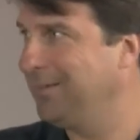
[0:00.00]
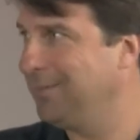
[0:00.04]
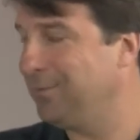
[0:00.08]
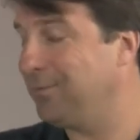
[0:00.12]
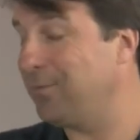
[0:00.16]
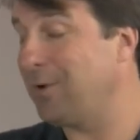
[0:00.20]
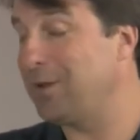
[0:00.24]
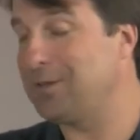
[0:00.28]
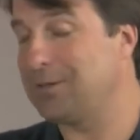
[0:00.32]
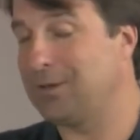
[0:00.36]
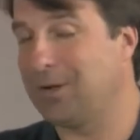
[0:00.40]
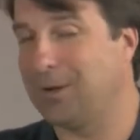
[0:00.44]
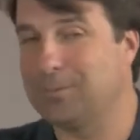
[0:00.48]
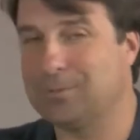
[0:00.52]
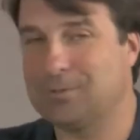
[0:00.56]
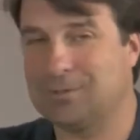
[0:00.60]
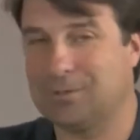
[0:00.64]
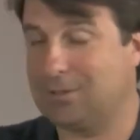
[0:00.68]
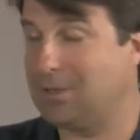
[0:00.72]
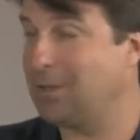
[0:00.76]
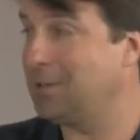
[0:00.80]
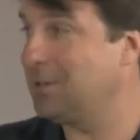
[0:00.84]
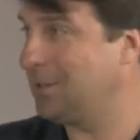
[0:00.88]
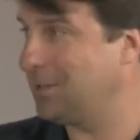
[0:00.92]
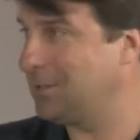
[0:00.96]
free right. terms. It's
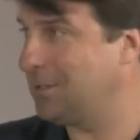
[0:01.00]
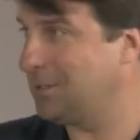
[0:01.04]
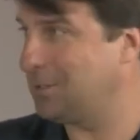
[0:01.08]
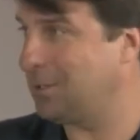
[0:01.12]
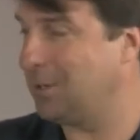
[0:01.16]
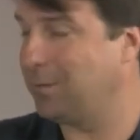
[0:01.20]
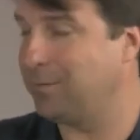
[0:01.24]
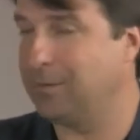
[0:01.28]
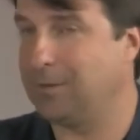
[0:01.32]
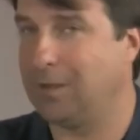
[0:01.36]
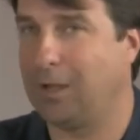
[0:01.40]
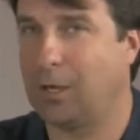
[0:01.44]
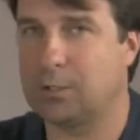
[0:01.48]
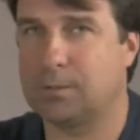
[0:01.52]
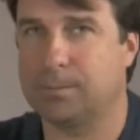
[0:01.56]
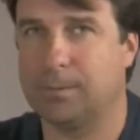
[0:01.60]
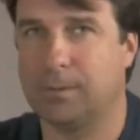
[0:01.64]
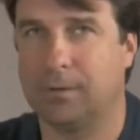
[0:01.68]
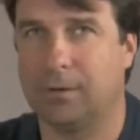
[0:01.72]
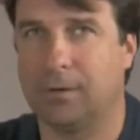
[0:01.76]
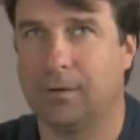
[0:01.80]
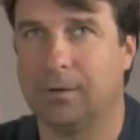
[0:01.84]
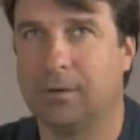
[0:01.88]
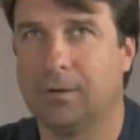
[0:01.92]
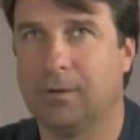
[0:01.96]
good because it's good for the
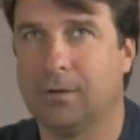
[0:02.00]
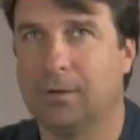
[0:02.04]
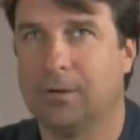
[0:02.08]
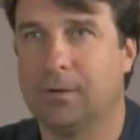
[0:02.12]
entrepreneur.